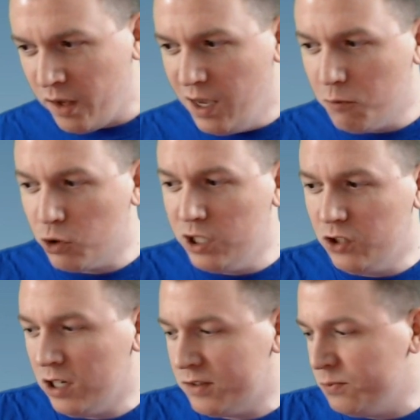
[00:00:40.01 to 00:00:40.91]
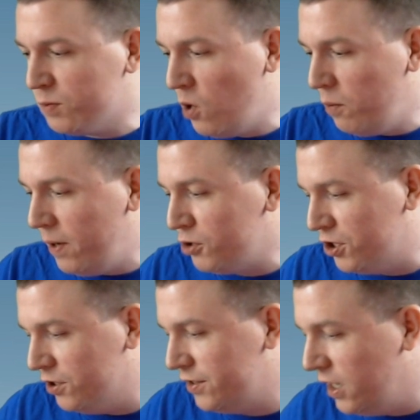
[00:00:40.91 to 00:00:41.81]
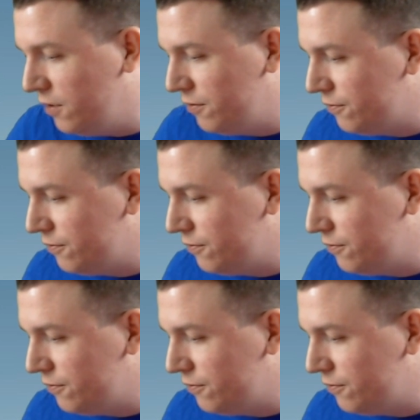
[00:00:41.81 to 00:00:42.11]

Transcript: and we're gonna talk some small publisher stuff.